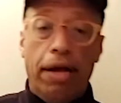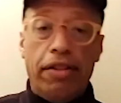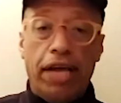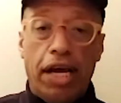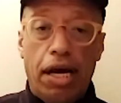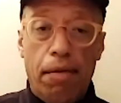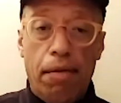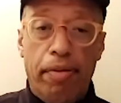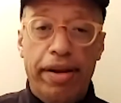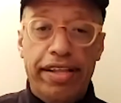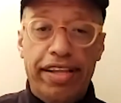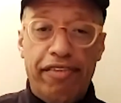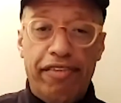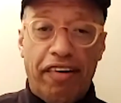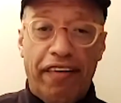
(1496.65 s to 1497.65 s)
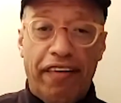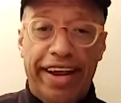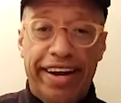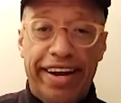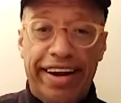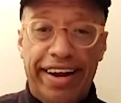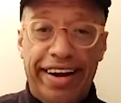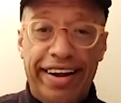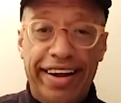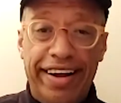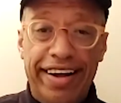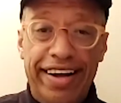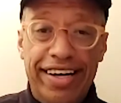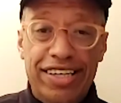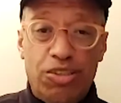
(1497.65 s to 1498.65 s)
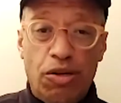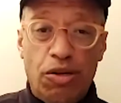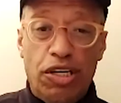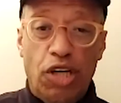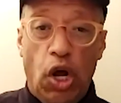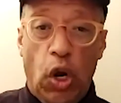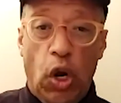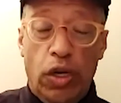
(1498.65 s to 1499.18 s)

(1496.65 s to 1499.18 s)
carry the subject itself. Look,